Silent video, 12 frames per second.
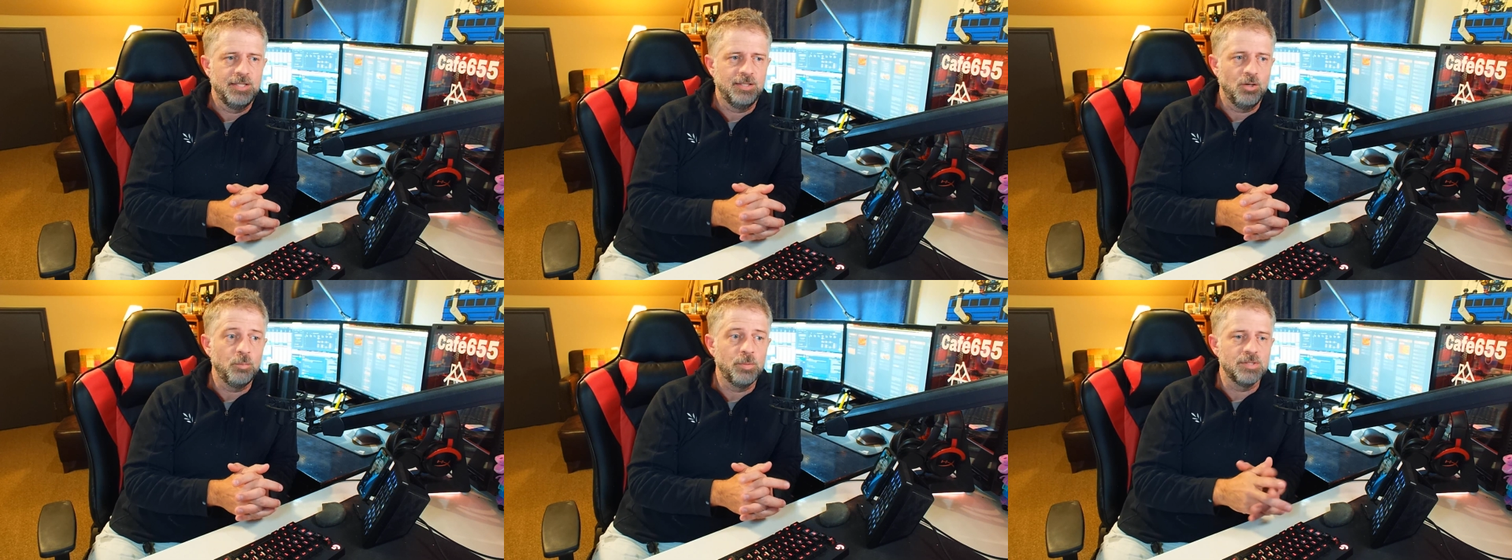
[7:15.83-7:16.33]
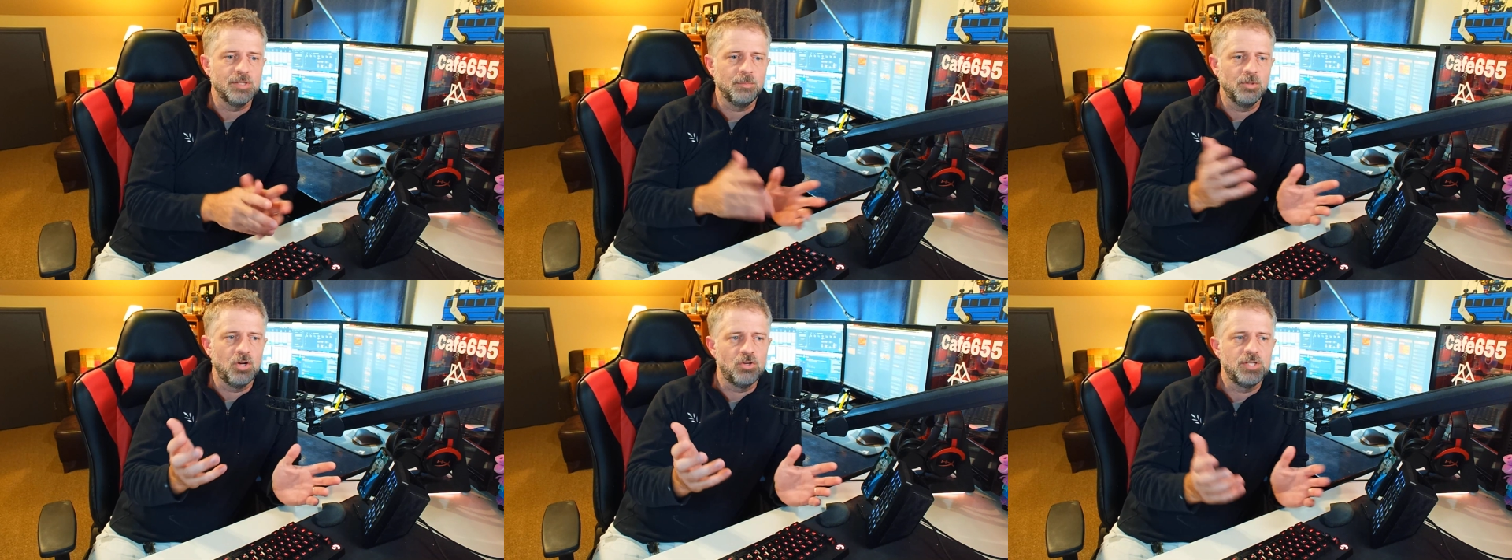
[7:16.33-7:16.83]
it opens
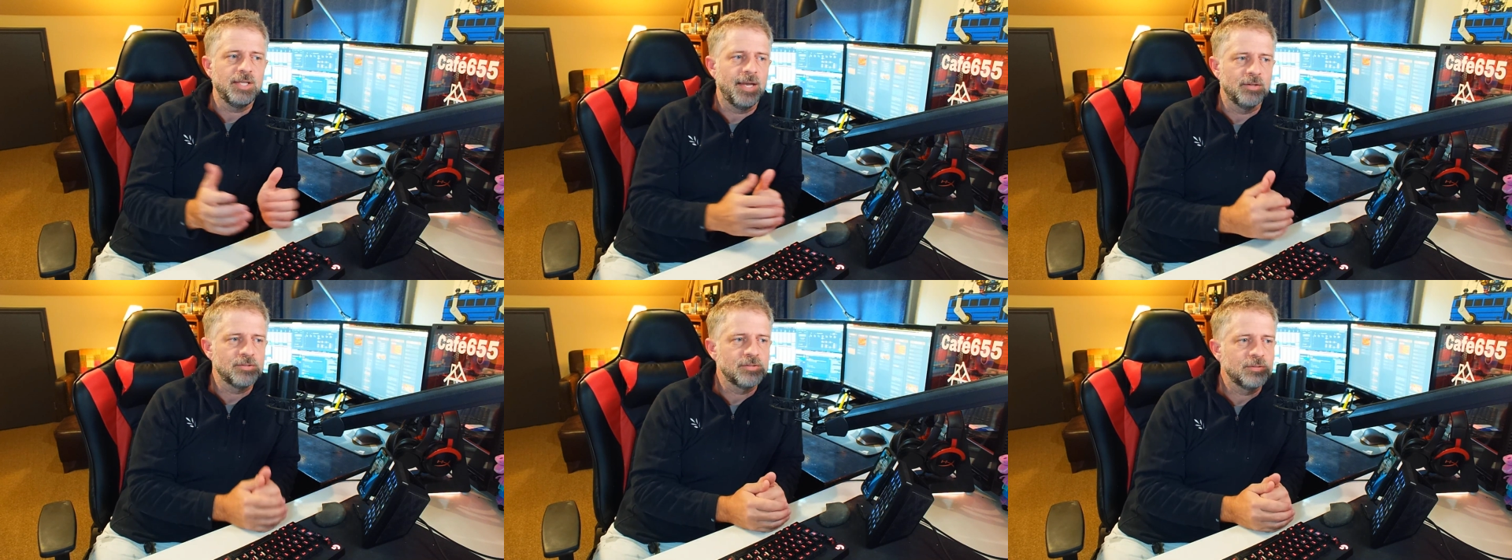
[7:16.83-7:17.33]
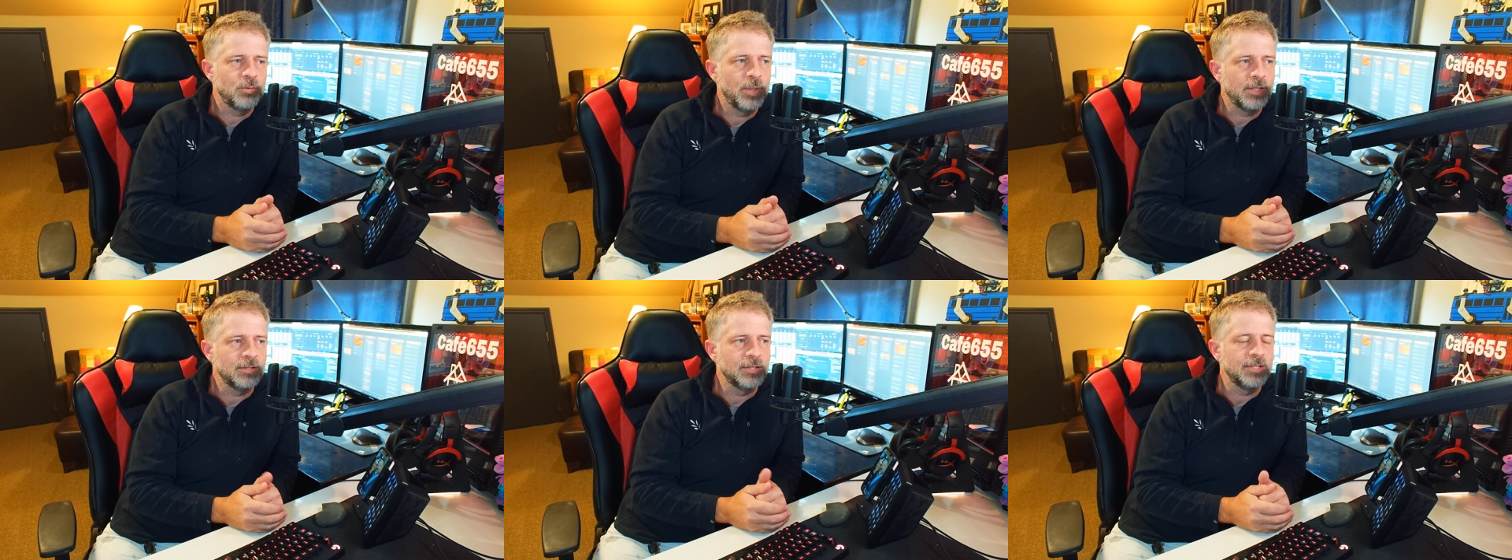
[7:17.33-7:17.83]
up large accounts
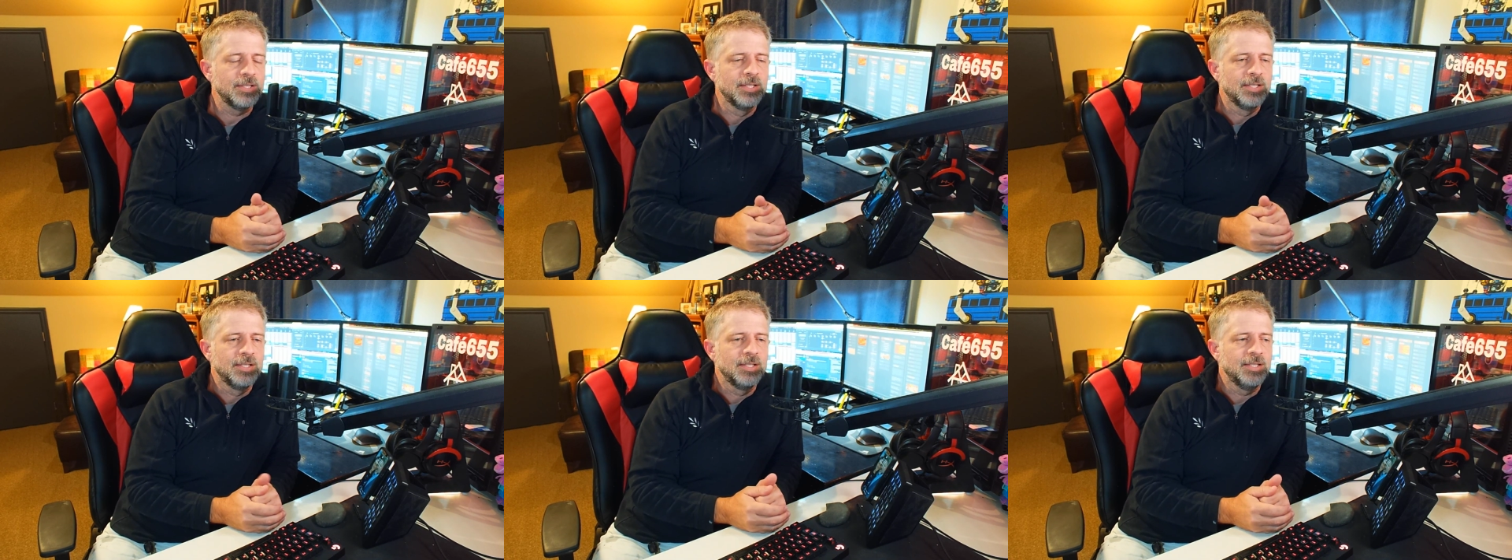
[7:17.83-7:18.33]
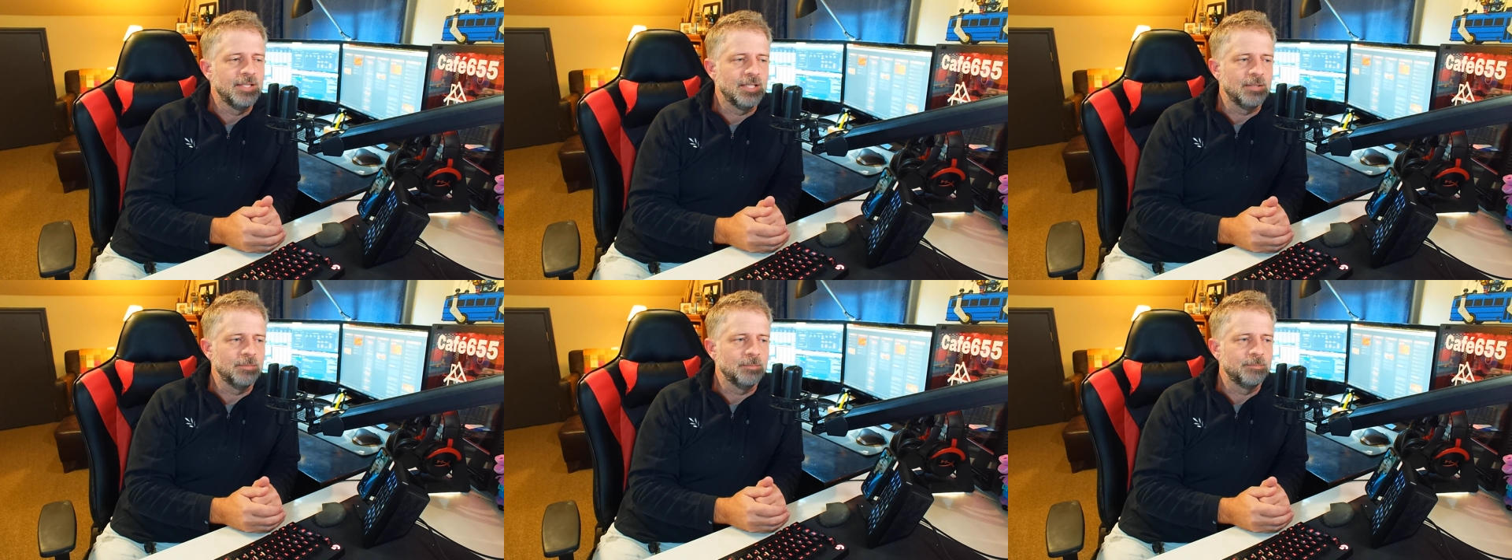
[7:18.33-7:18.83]
quickly,
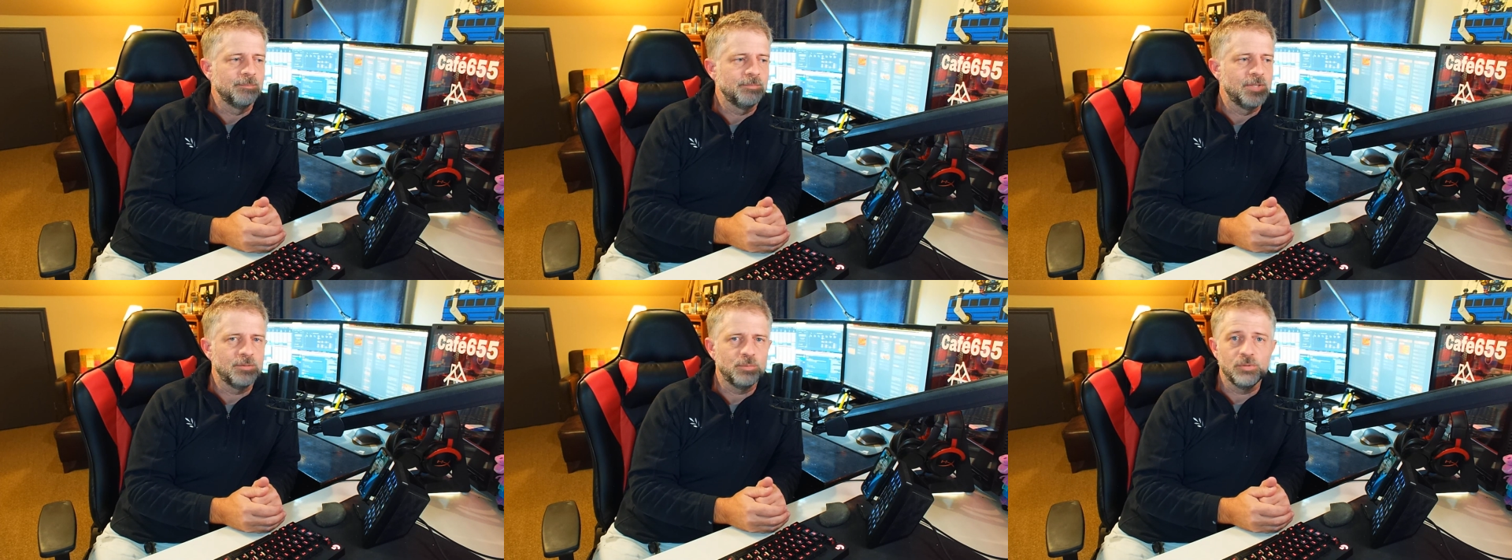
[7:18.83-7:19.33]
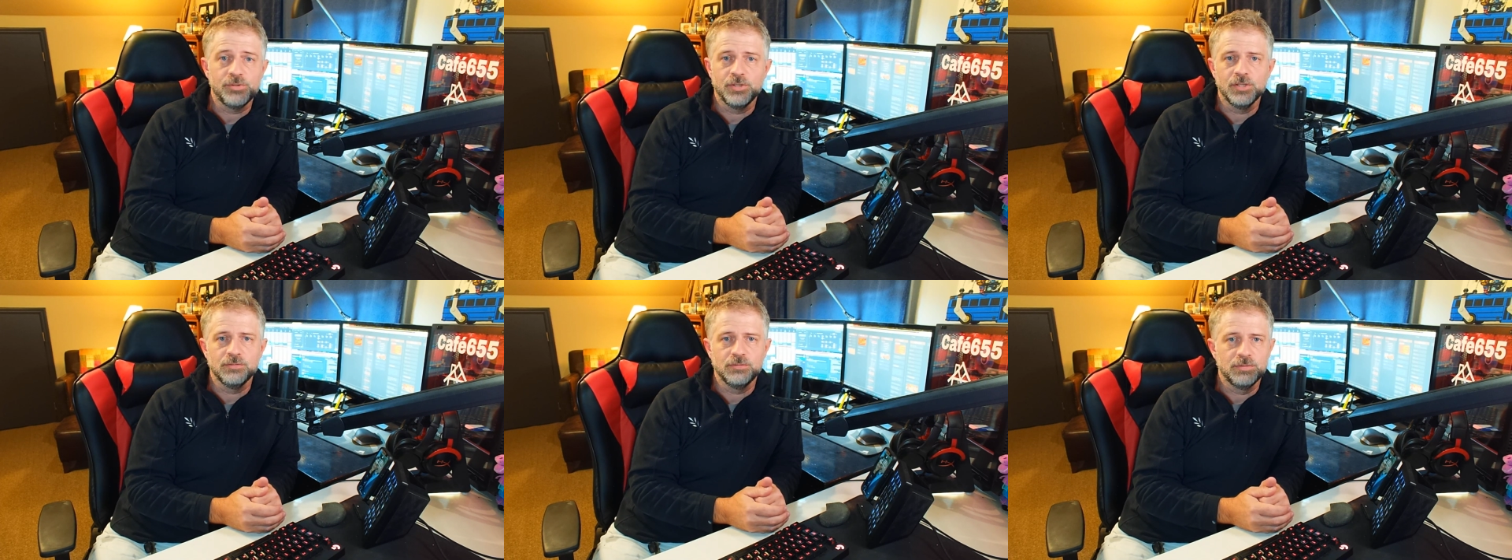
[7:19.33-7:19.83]
um, this will
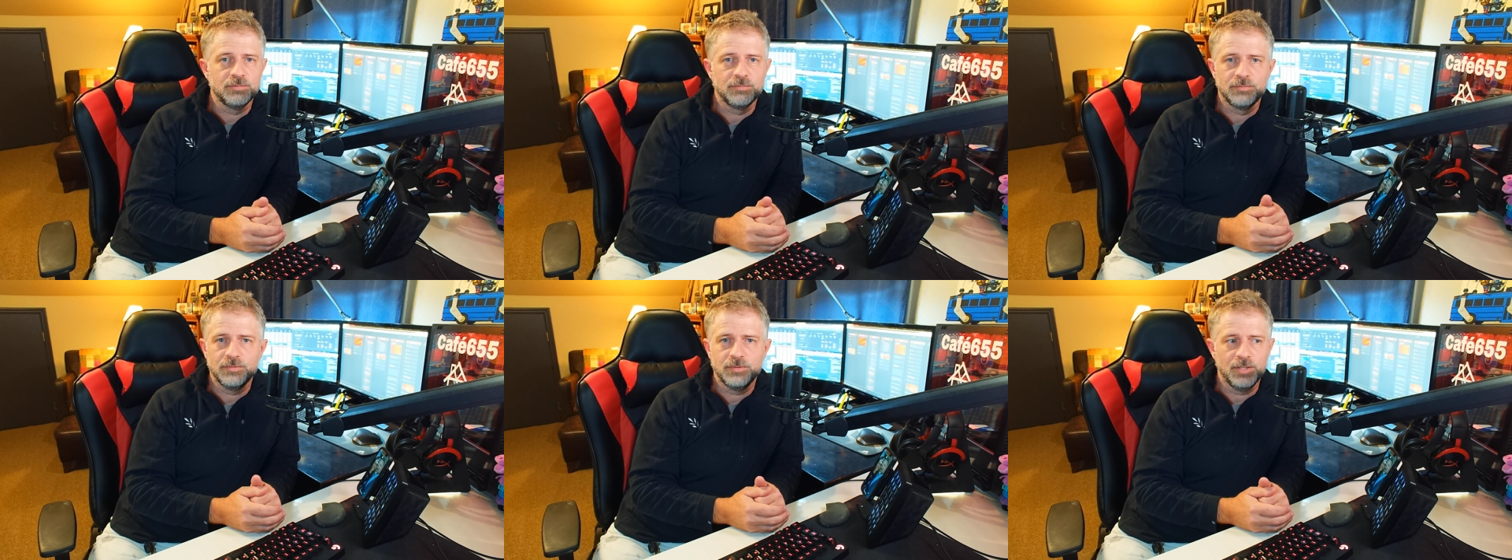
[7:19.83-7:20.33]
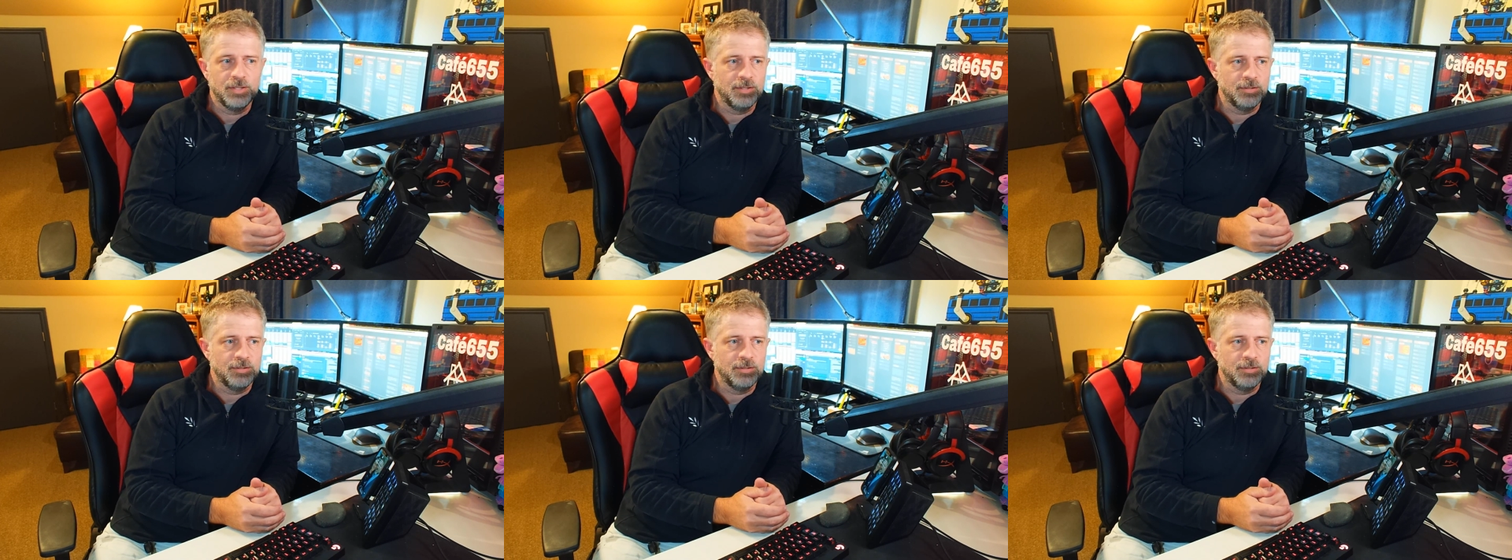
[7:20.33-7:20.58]
serve uh,